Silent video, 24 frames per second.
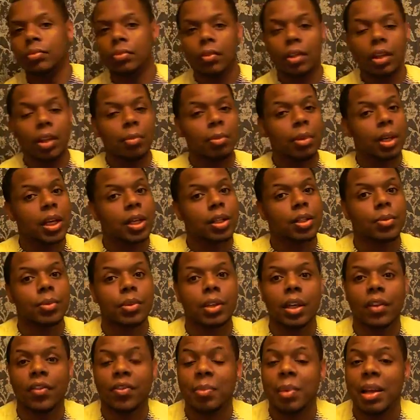Them lashes was
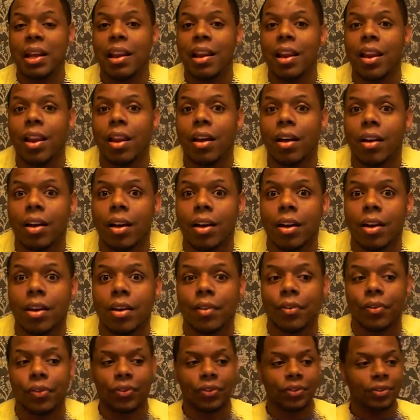giving me
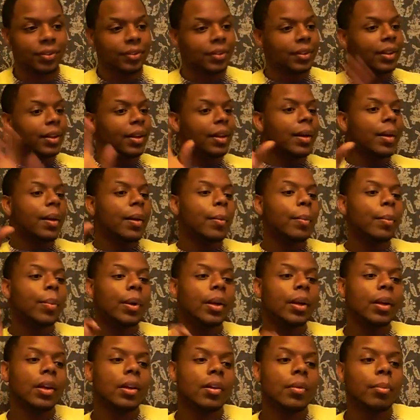life.
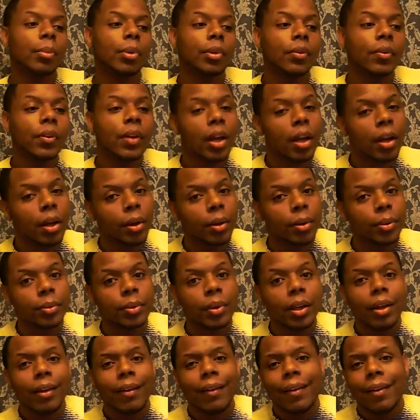But yeah, moving on.
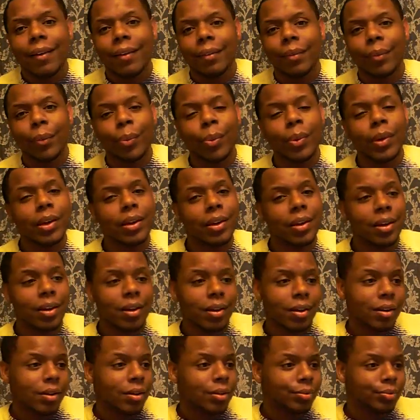
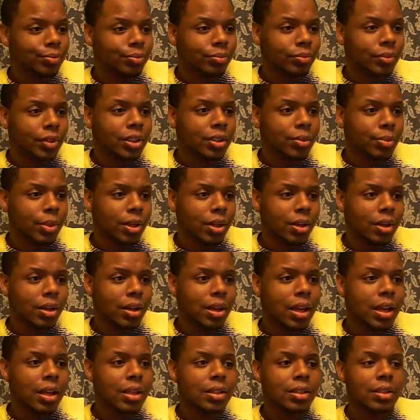Rihanna. Is Rihanna
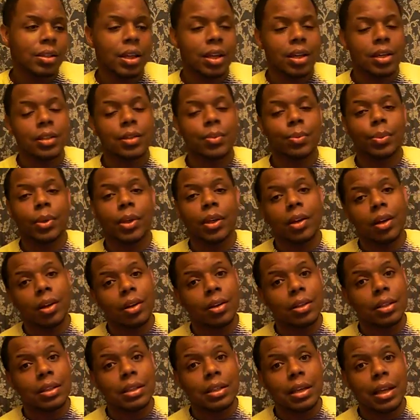next? Yes, Rihanna
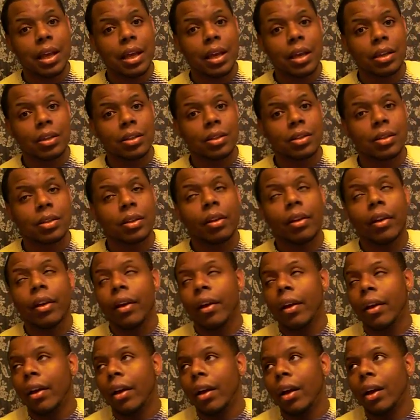is next.
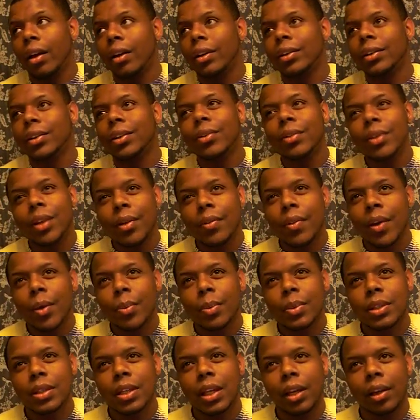You know, they
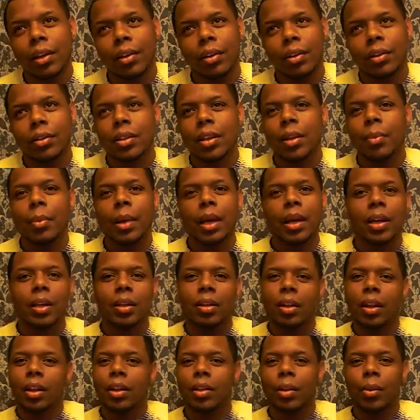were saying, somebody
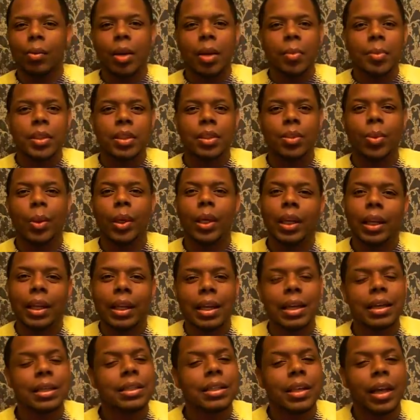at the Grammys tweeted
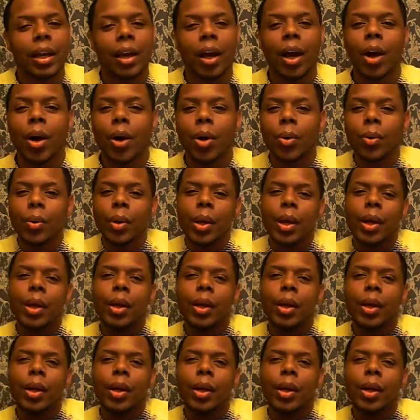last night, oh,